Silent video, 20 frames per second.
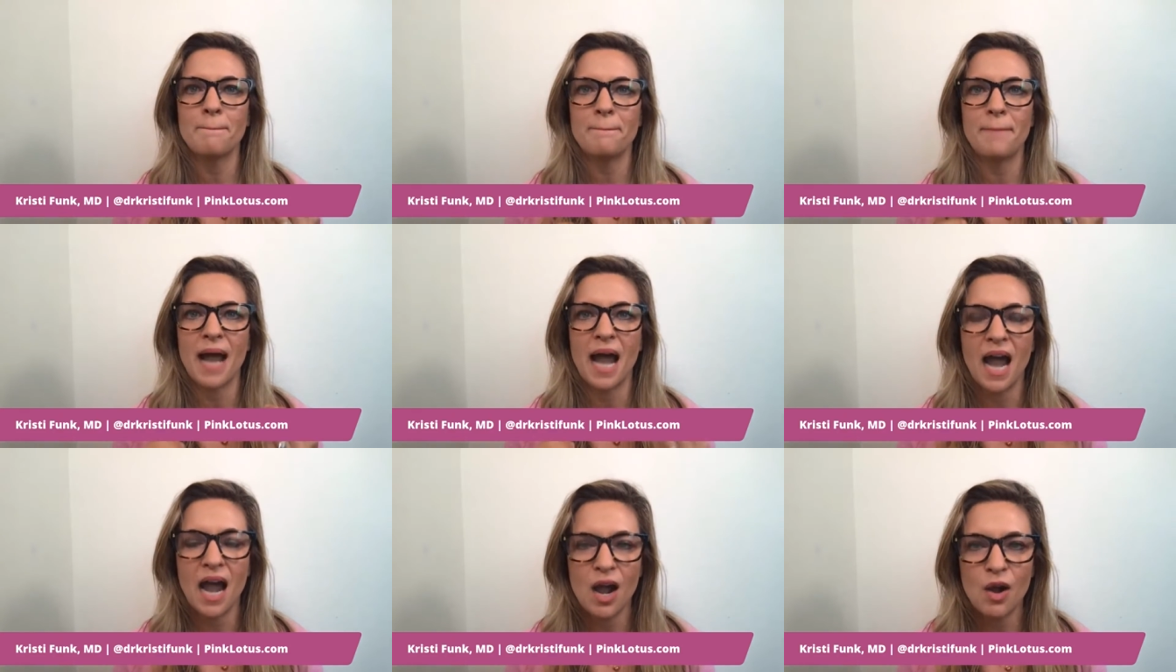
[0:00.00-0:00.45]

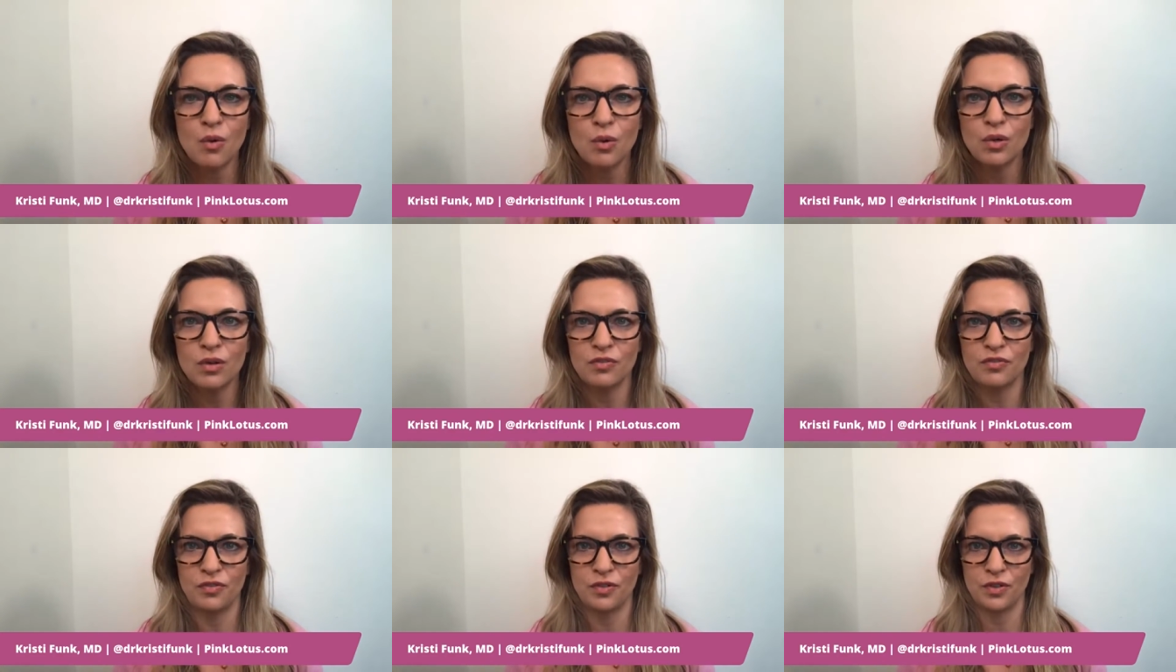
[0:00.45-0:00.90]

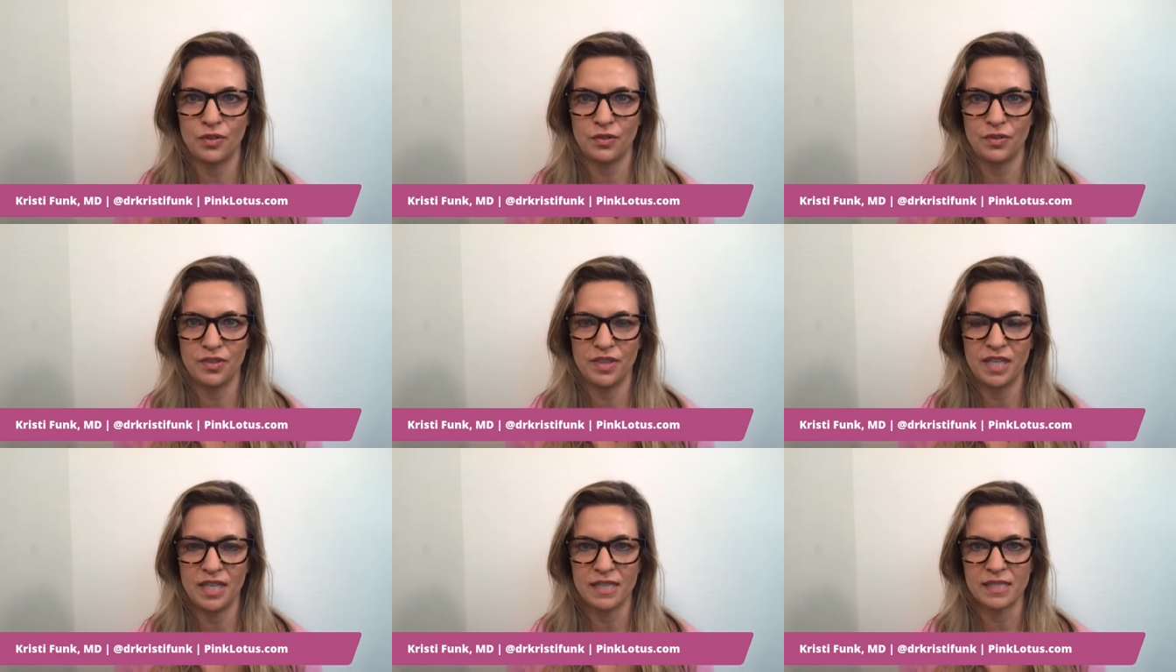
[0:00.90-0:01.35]

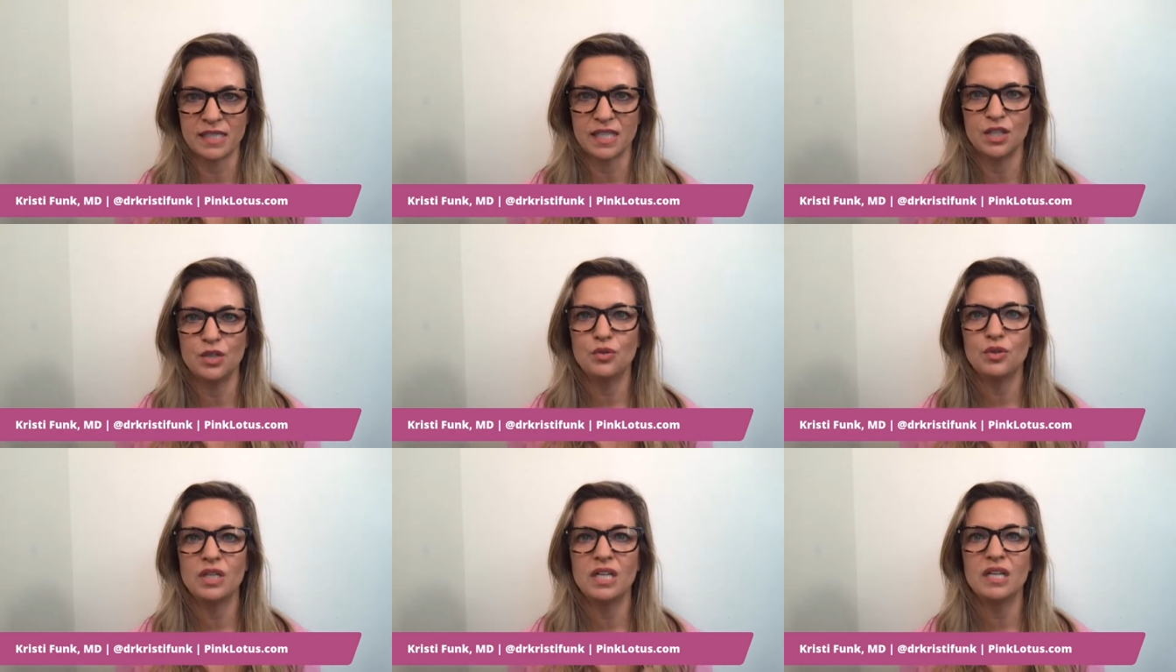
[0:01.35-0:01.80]
powerful things that
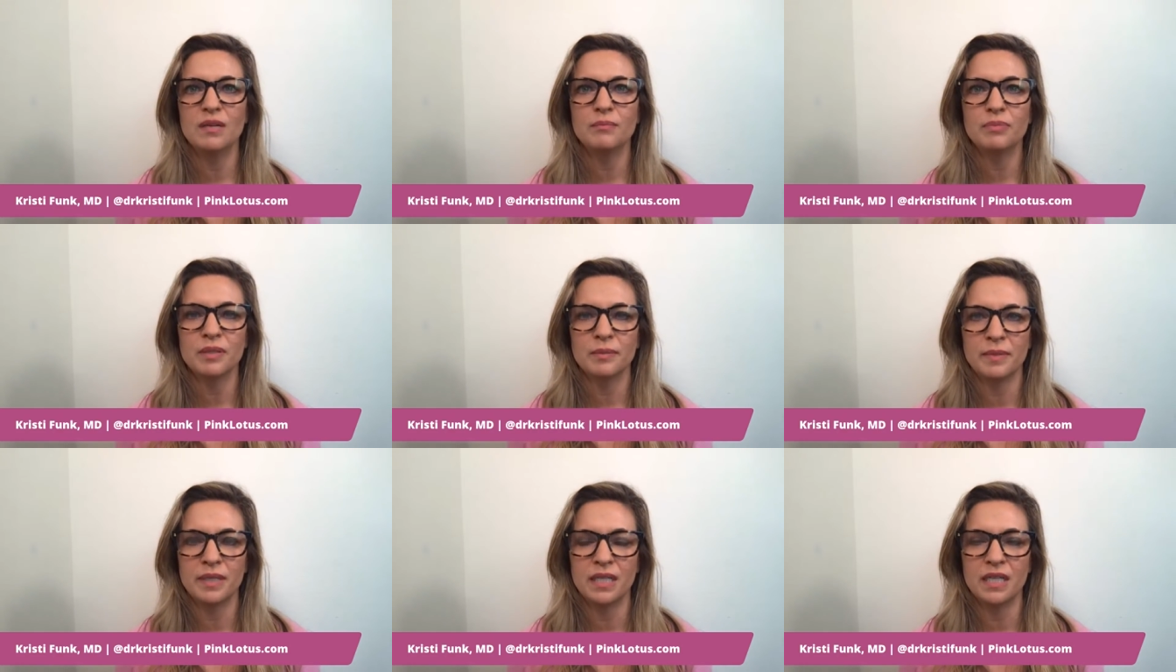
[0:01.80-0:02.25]
you can
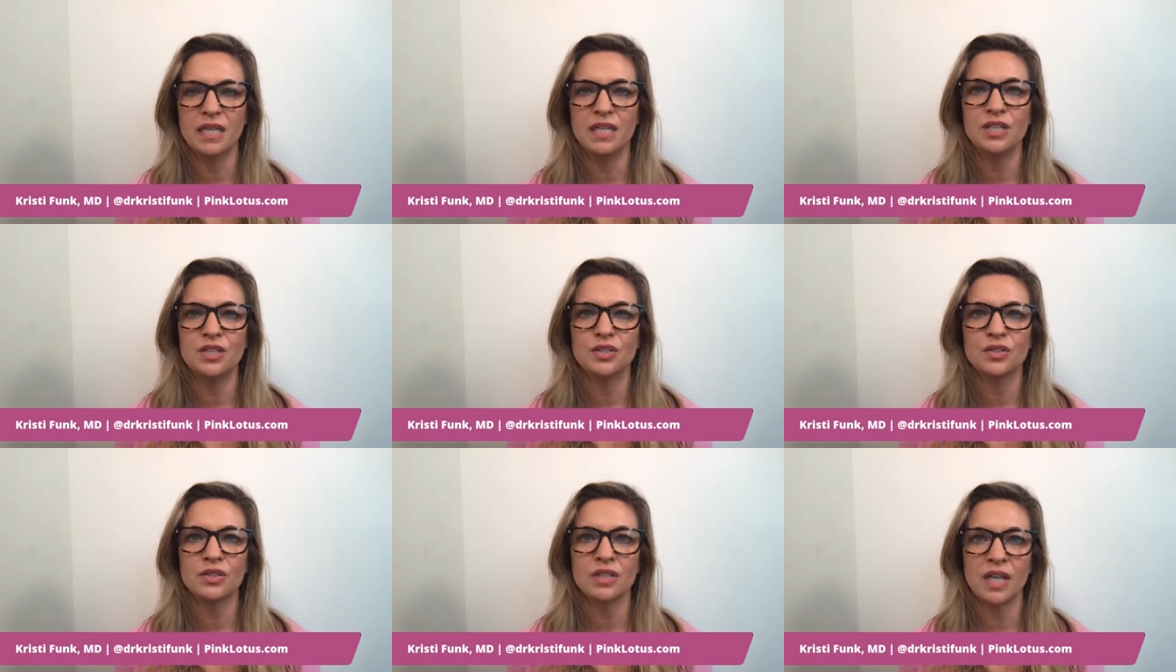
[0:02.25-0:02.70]
implement
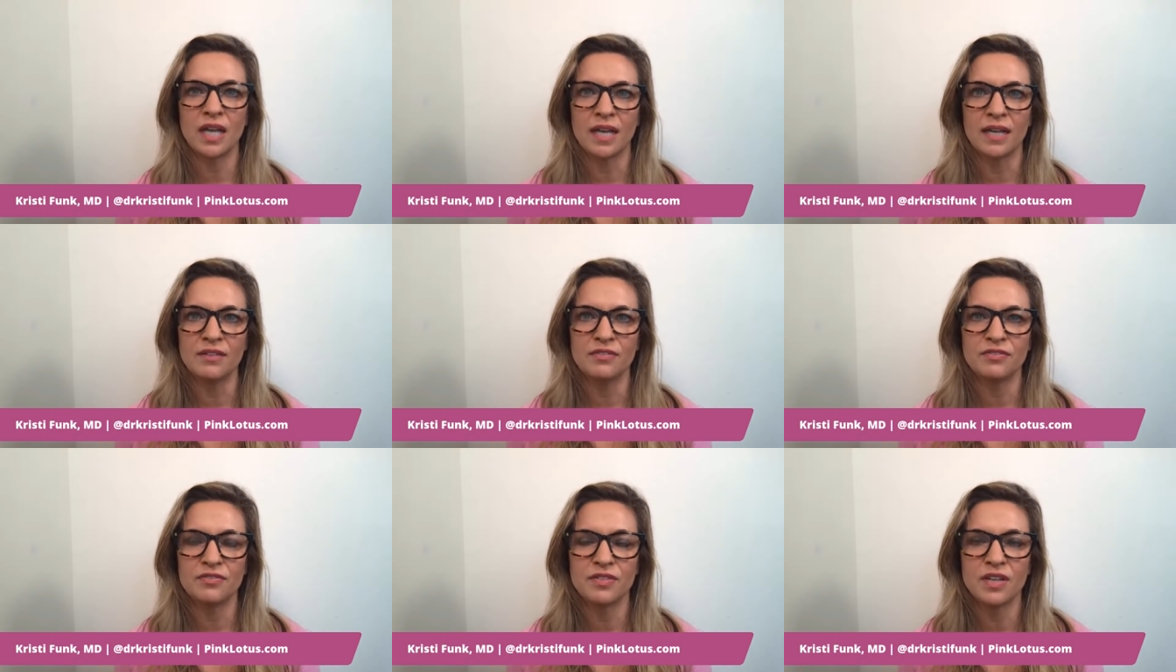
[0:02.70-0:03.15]
in your
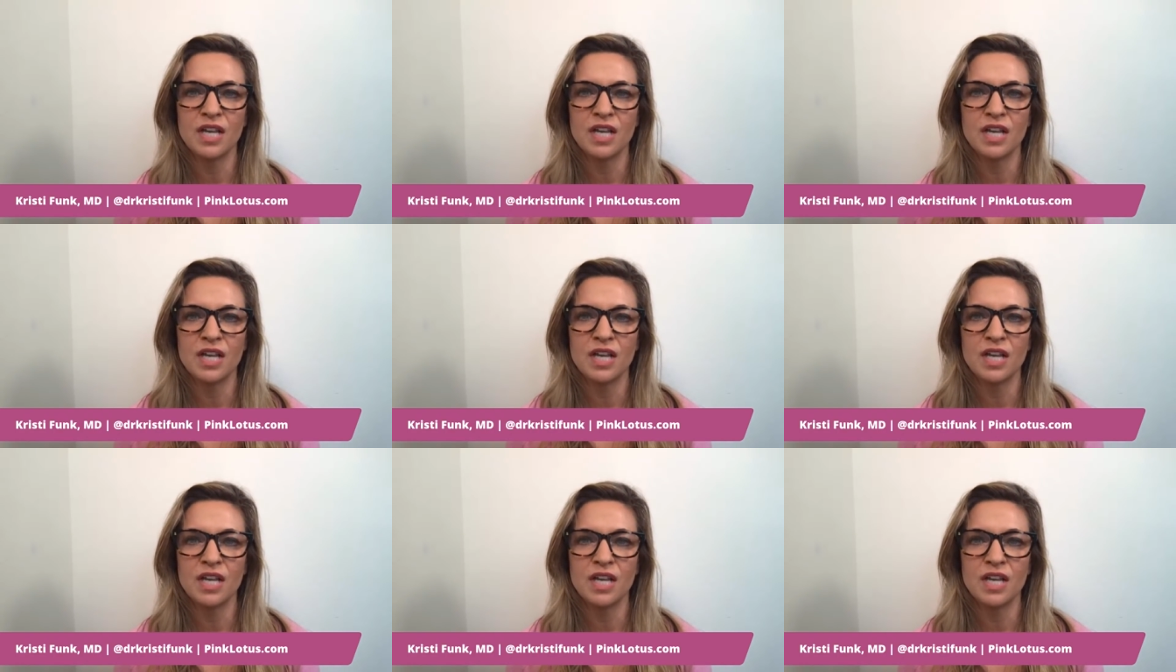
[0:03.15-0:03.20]
life